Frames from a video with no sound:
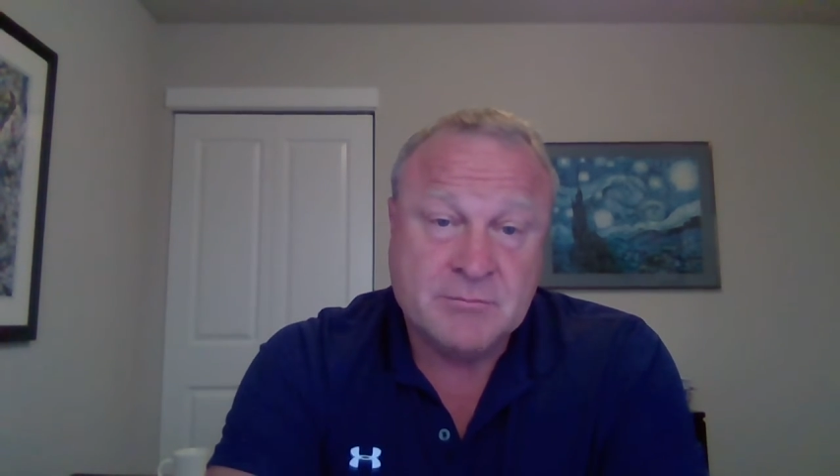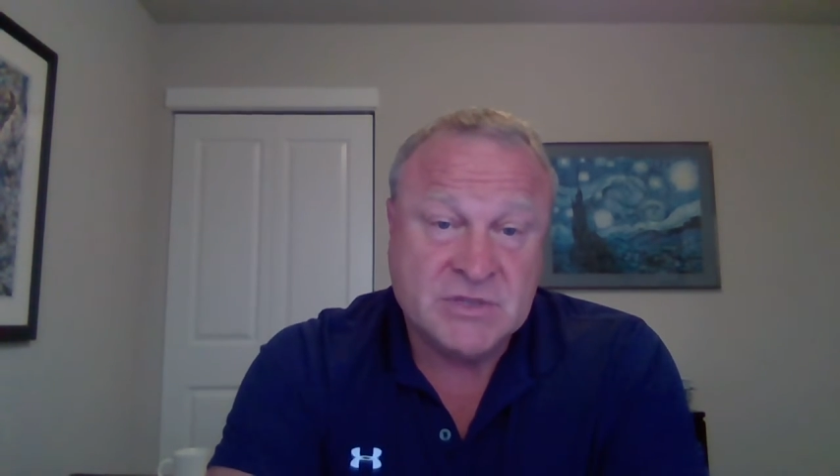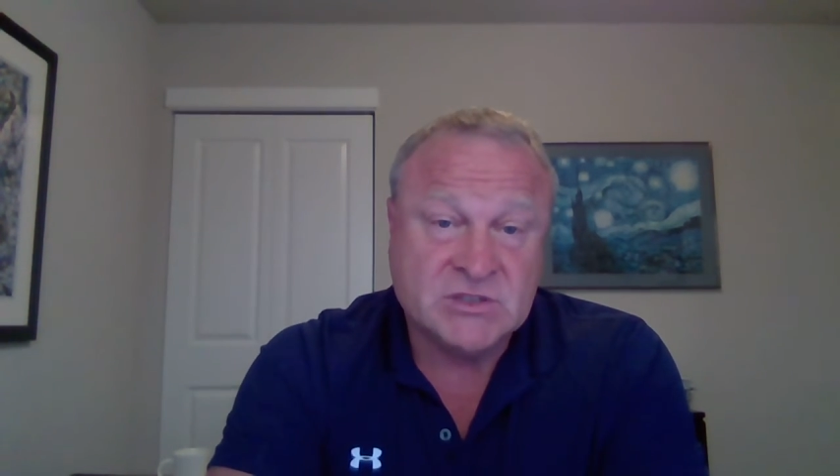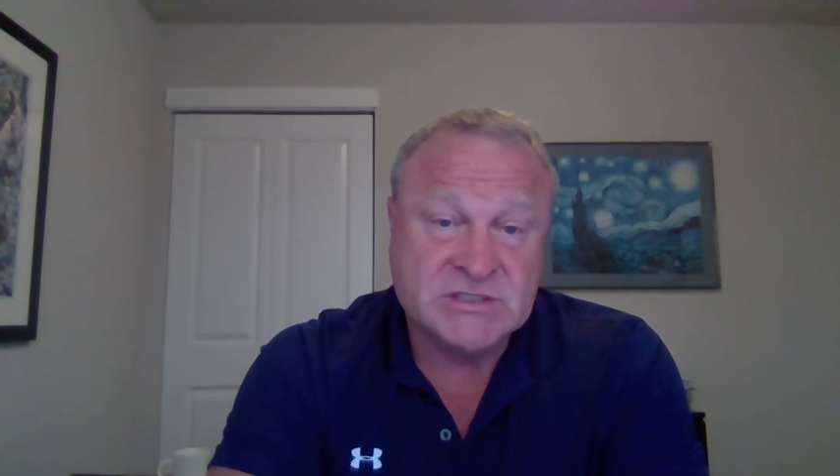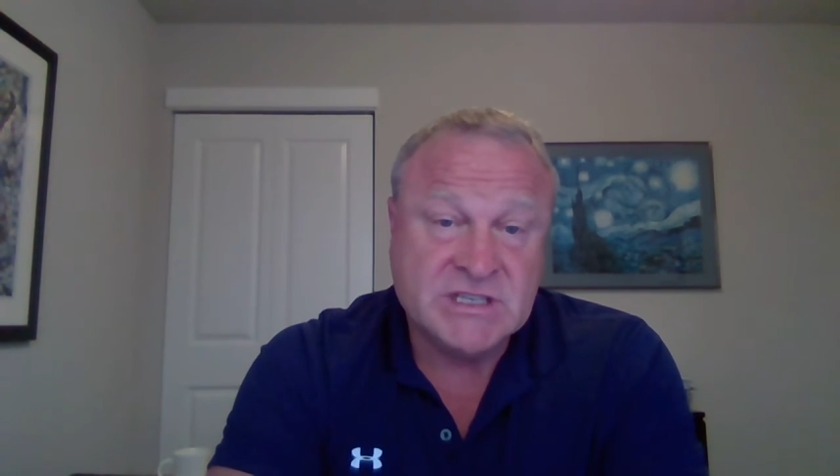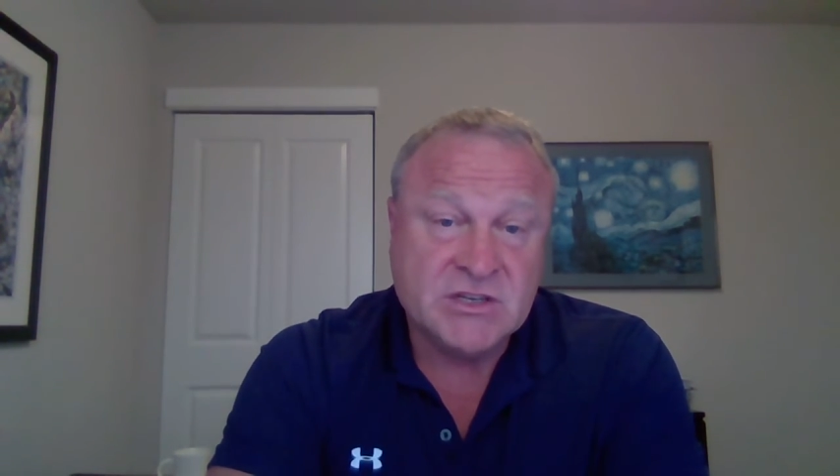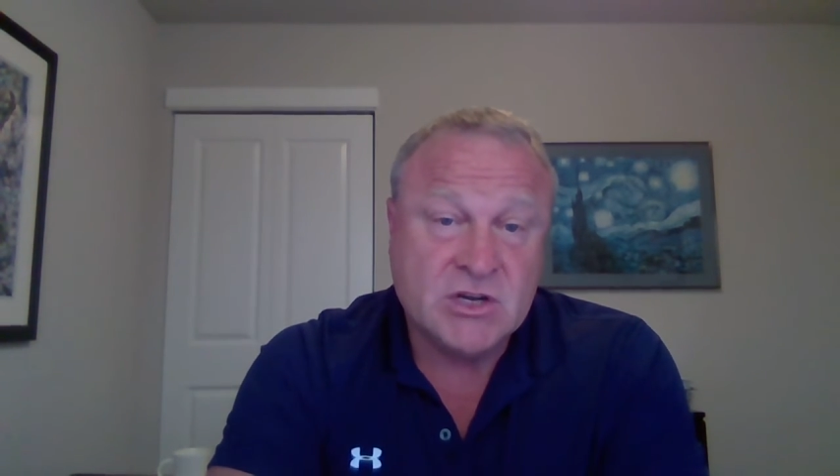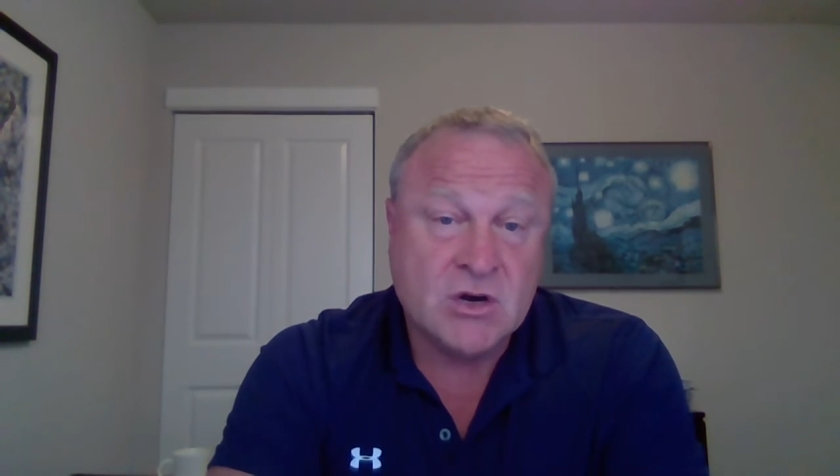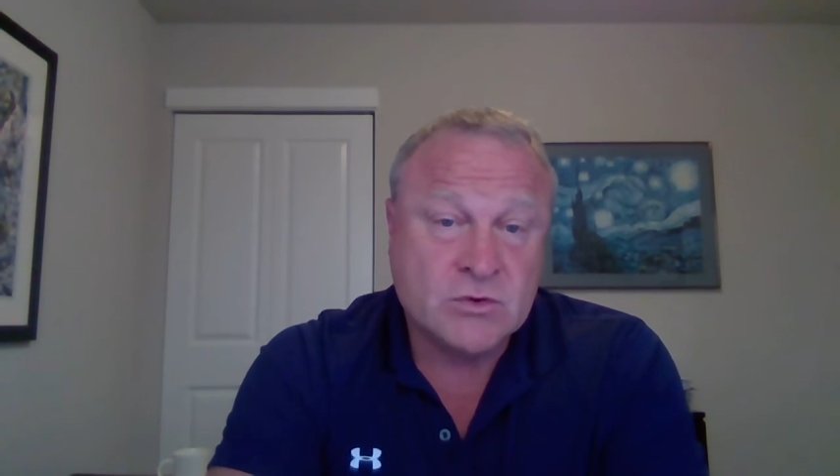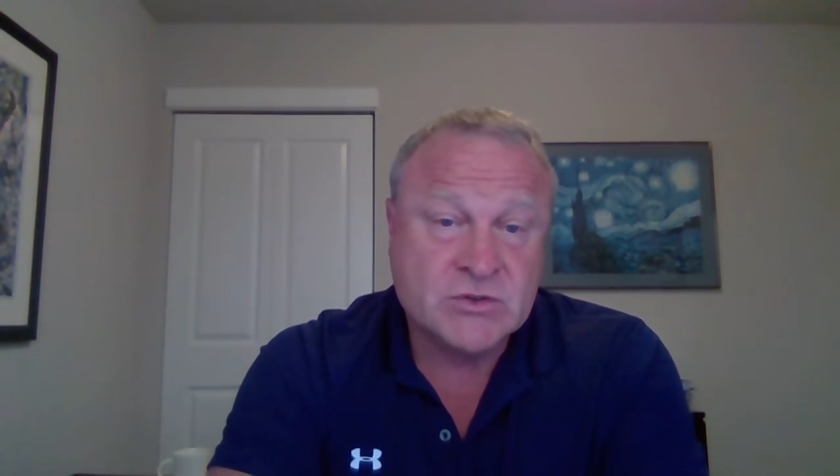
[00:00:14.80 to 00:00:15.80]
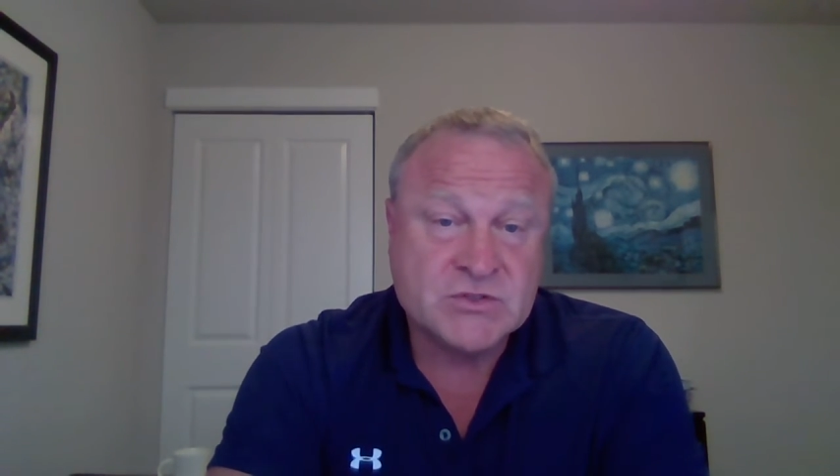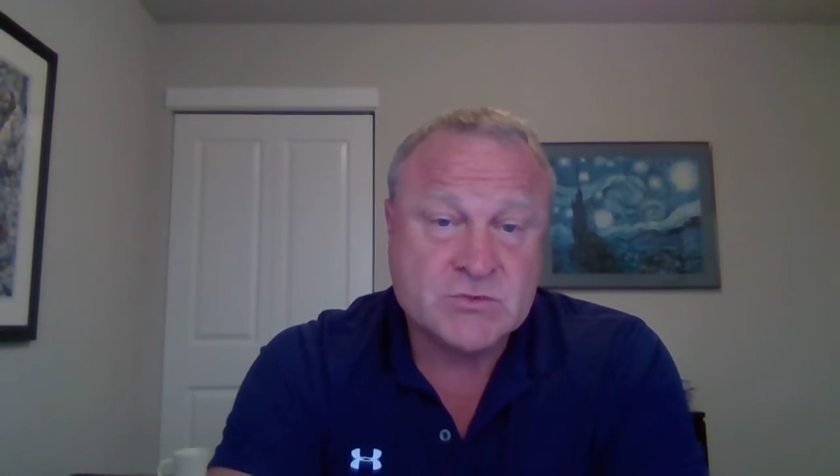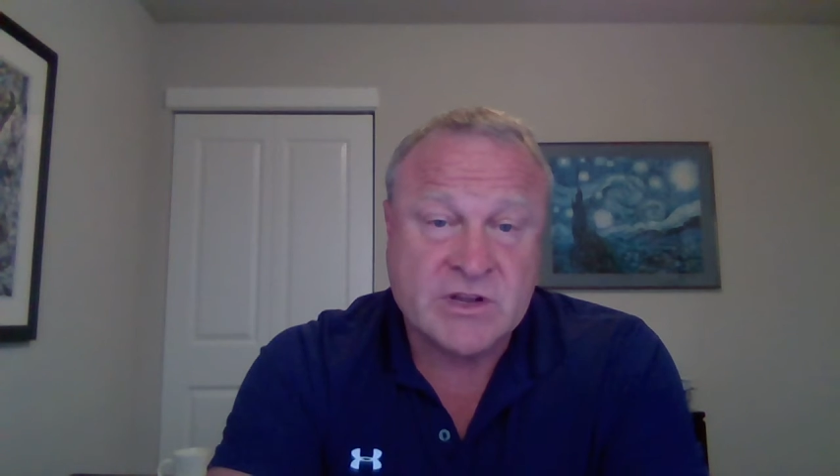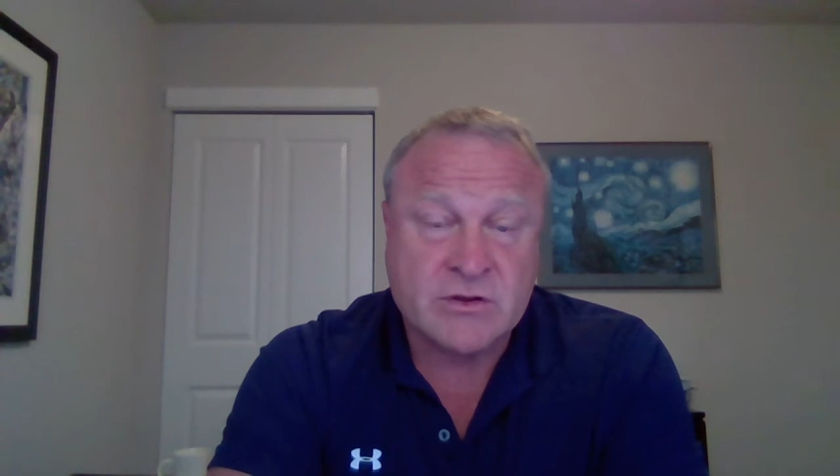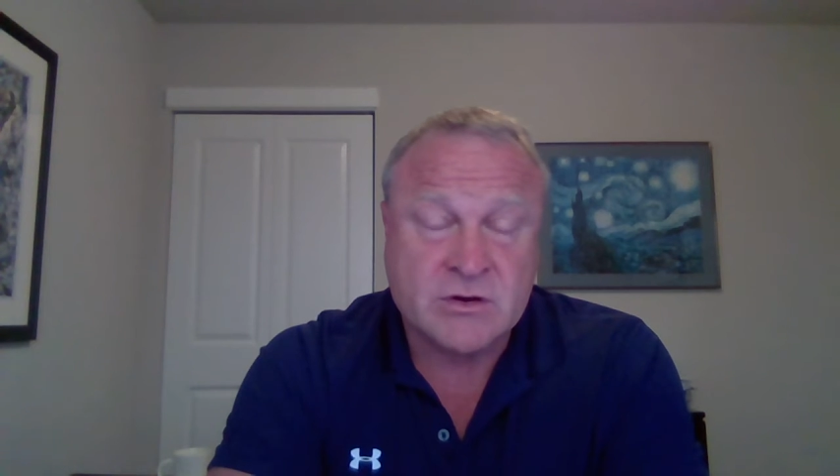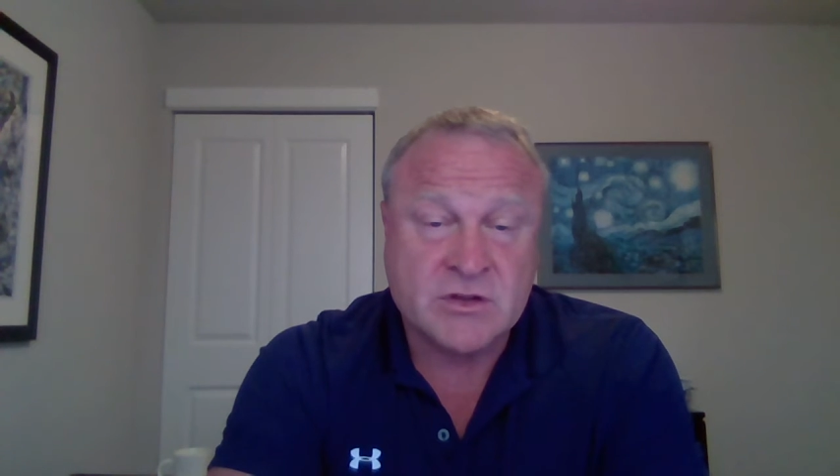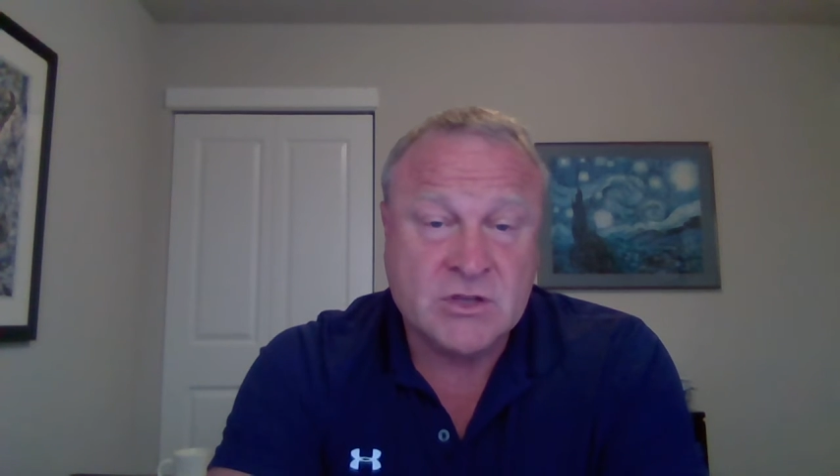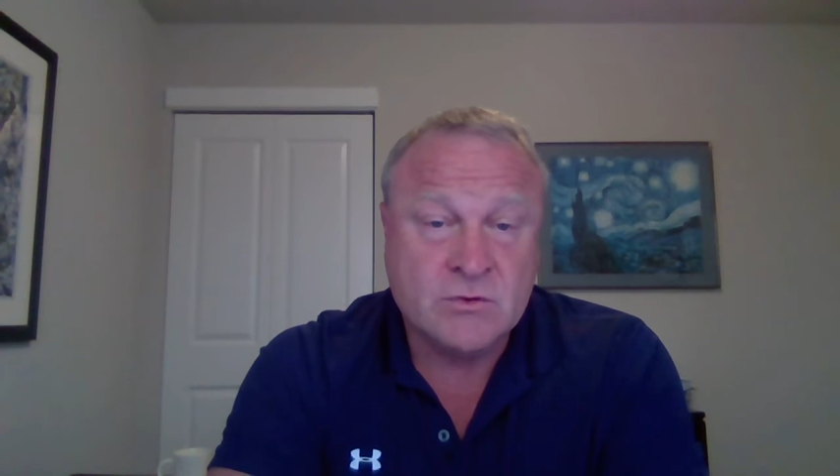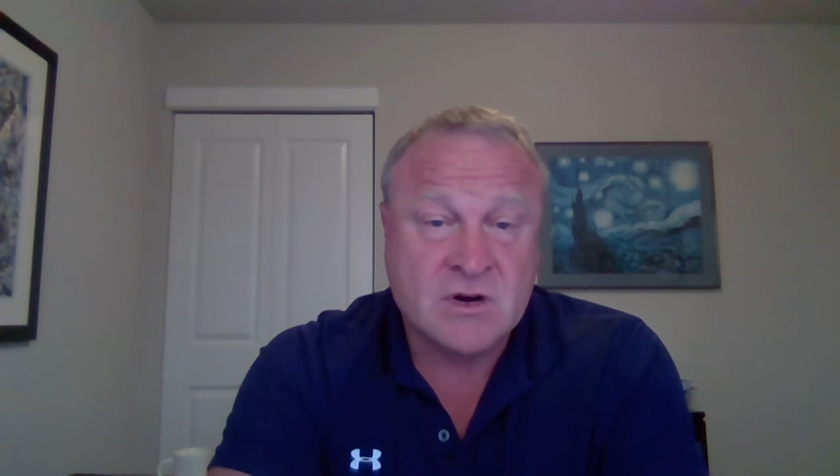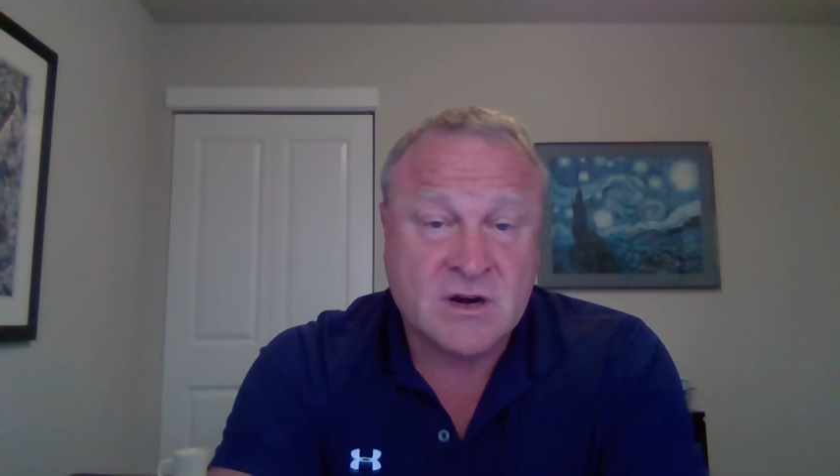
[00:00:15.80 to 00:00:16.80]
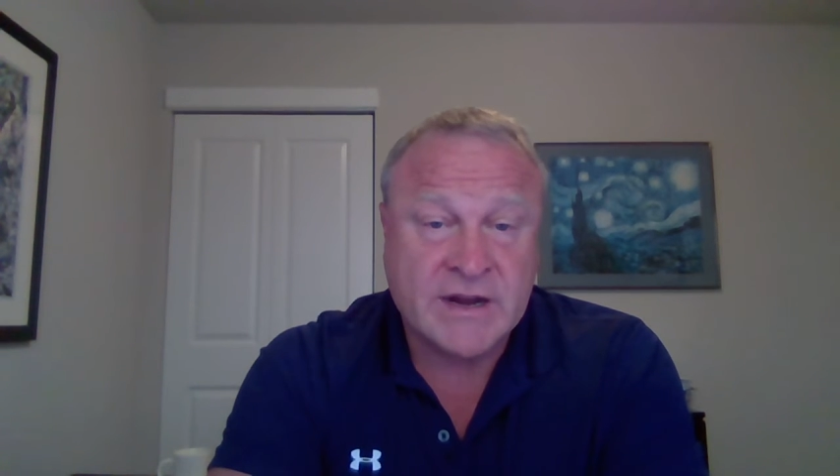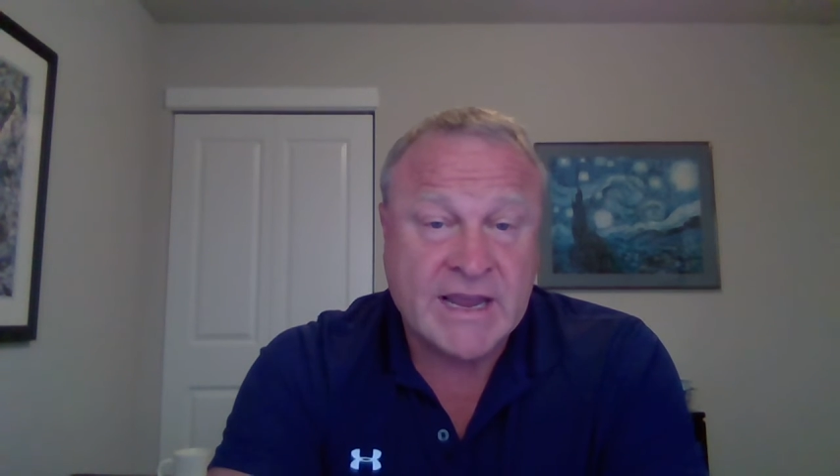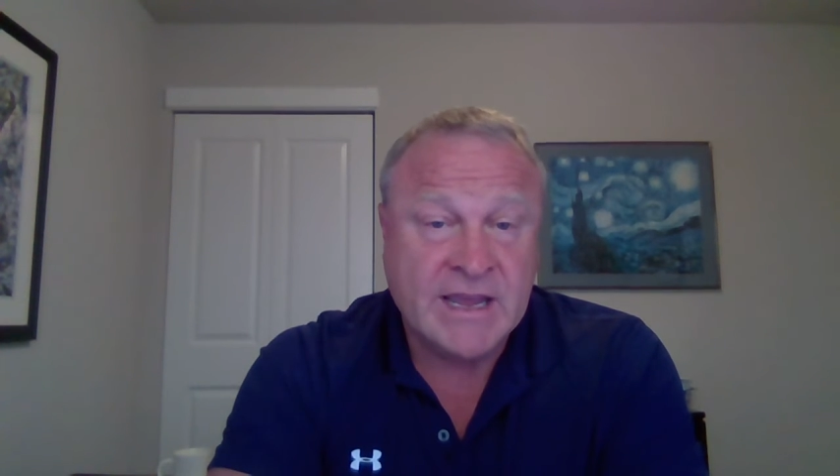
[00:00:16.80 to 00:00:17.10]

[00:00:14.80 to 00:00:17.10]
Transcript: building owners, whether you are